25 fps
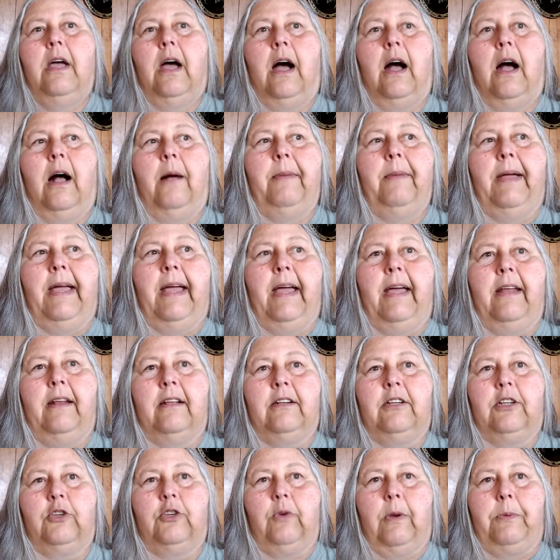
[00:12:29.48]
um, and
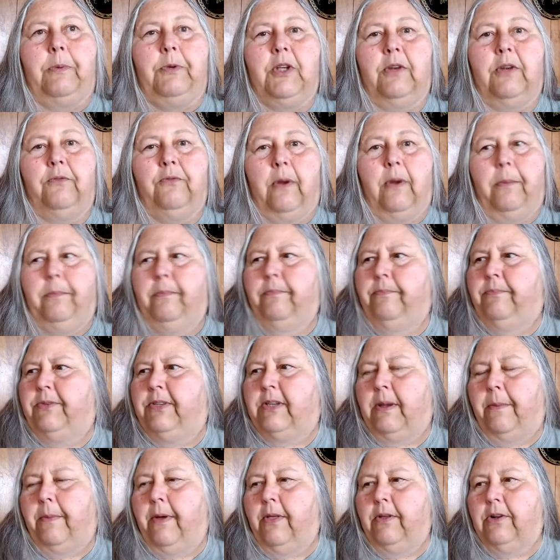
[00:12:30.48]
a description from
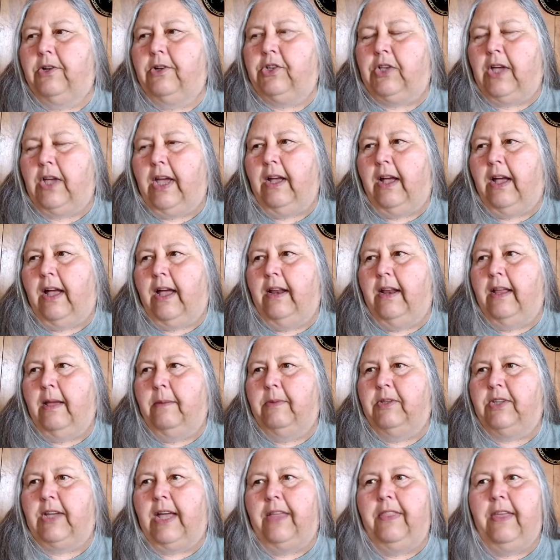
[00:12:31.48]
some other site on
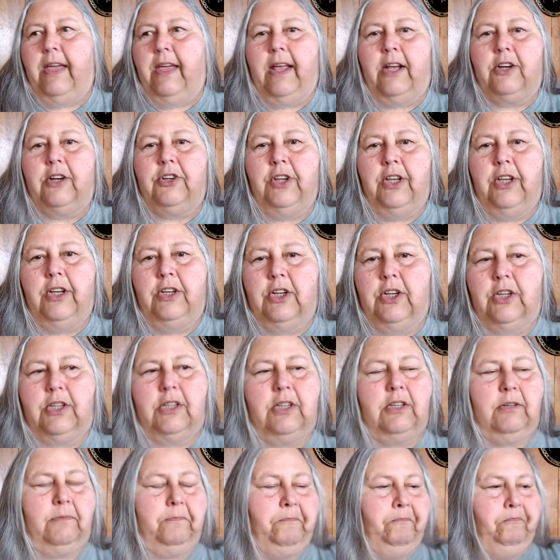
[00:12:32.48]
Amazon. They actually had just
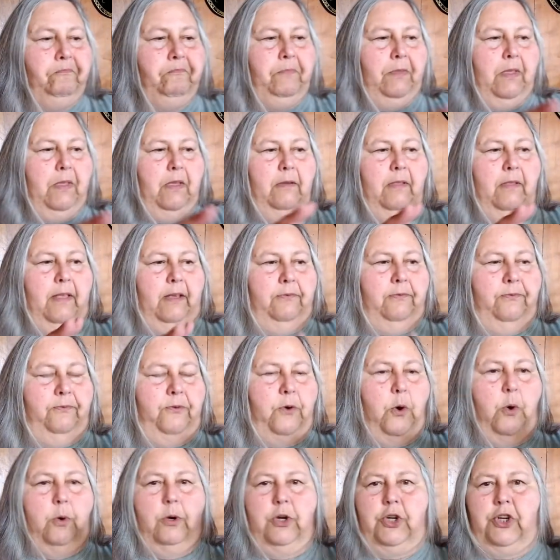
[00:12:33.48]
like
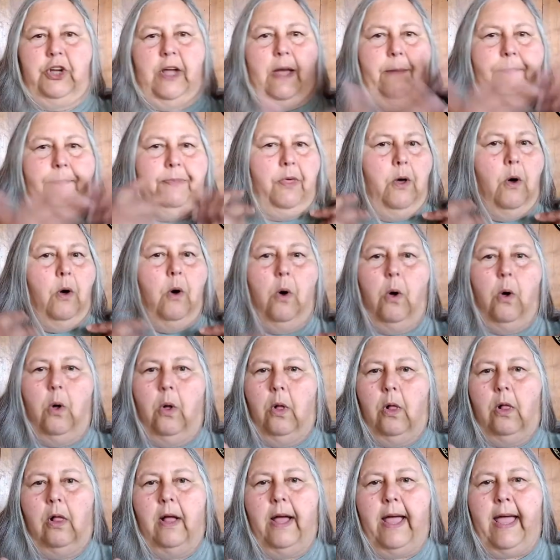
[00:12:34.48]
photoshopped the
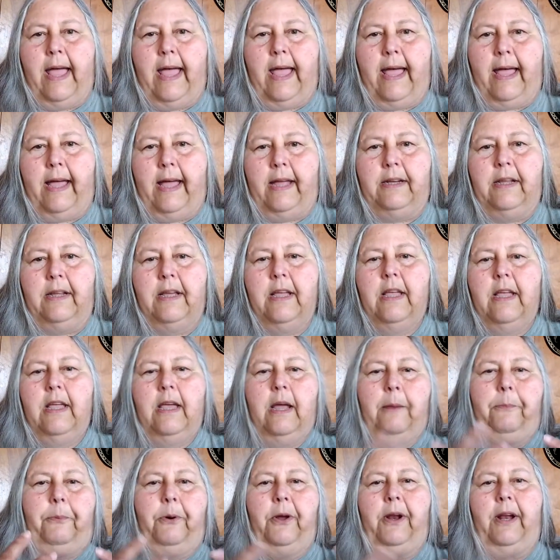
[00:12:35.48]
whole ad
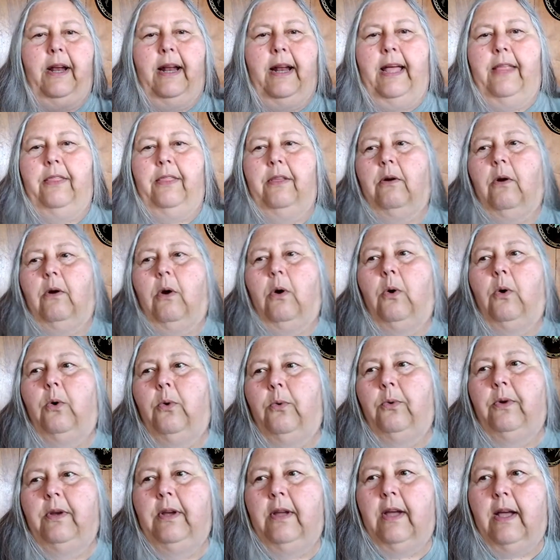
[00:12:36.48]
and put it on their
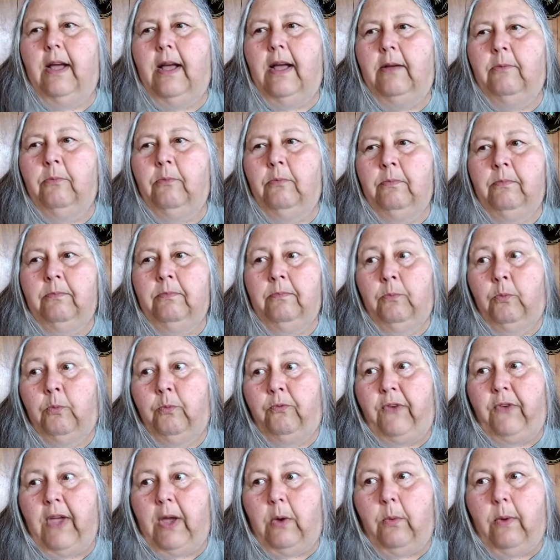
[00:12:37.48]
own uh,
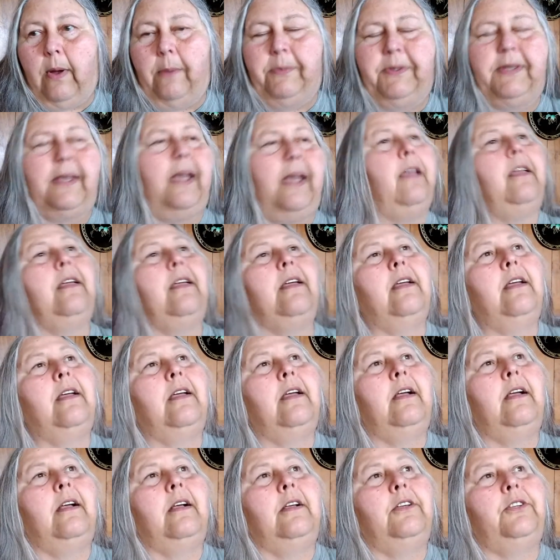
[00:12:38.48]
fake website.
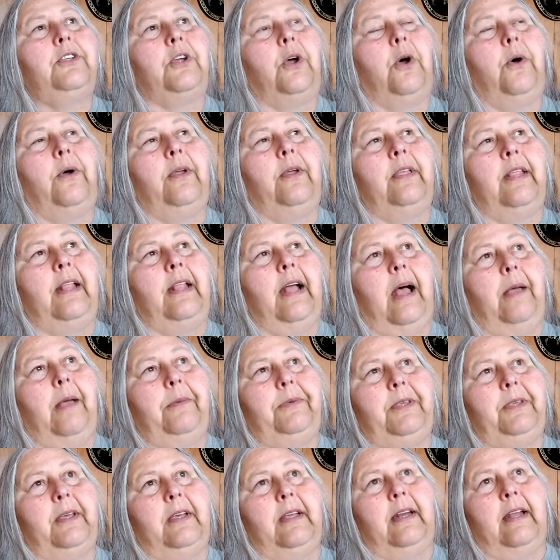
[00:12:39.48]
So now I'm
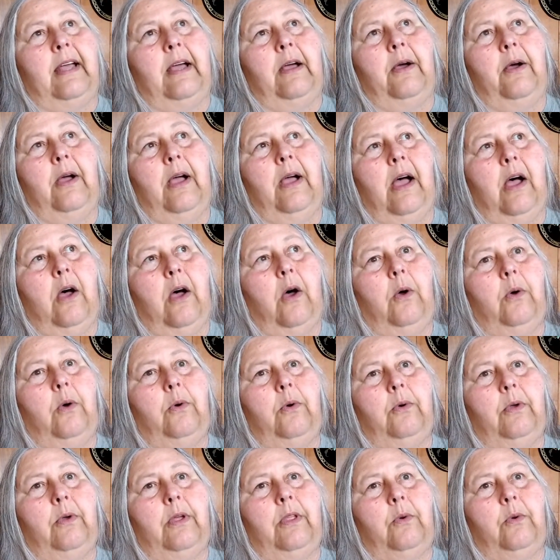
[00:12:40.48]
thinking,
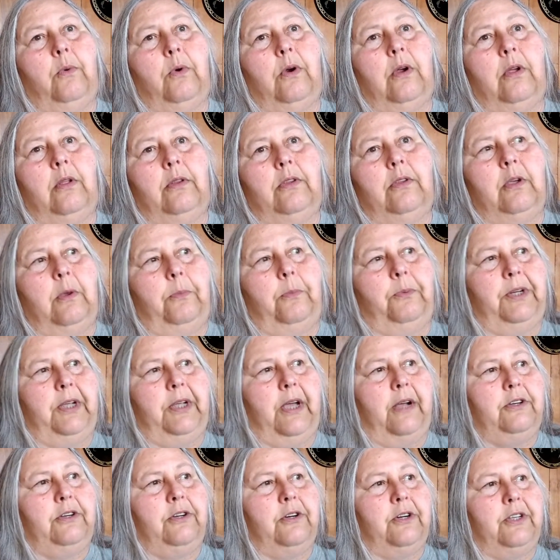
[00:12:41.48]
how in the world do you
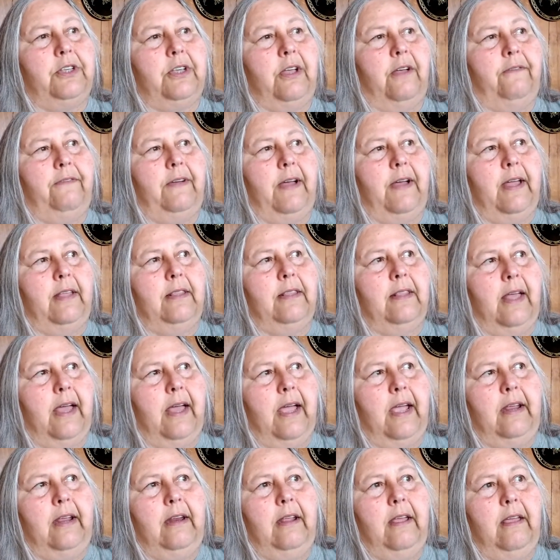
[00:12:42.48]
protect yourself
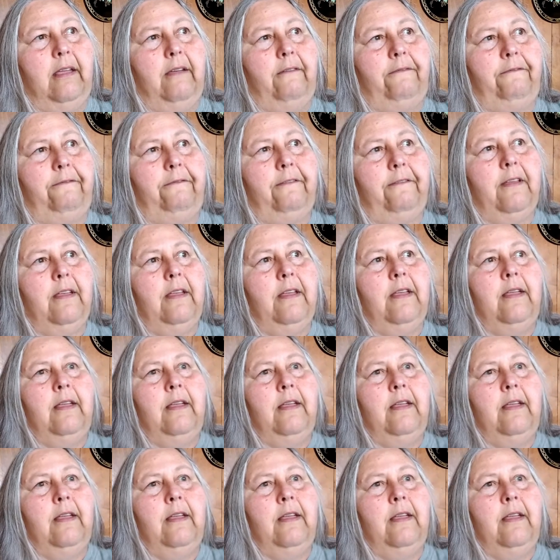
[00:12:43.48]
online if